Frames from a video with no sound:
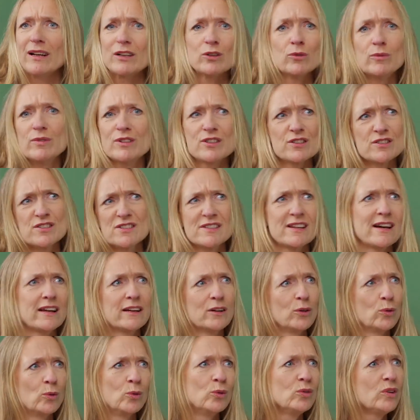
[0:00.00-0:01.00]
don't we just start
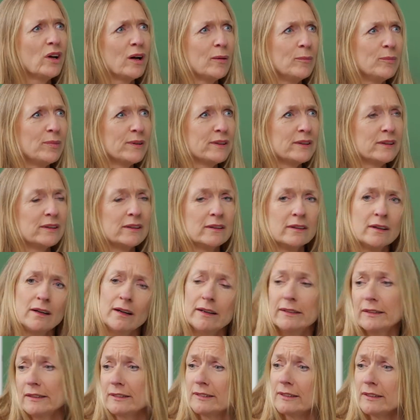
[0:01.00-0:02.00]
our own company?
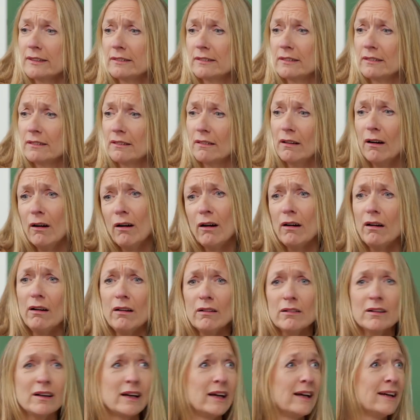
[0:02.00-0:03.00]
And I said,
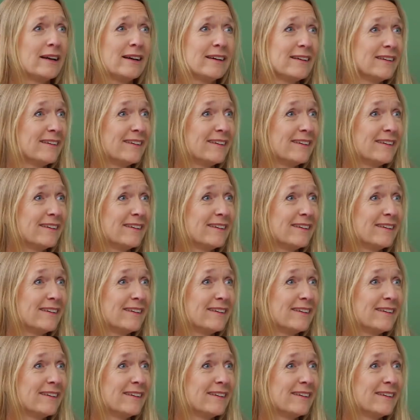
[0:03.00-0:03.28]
oh, okay.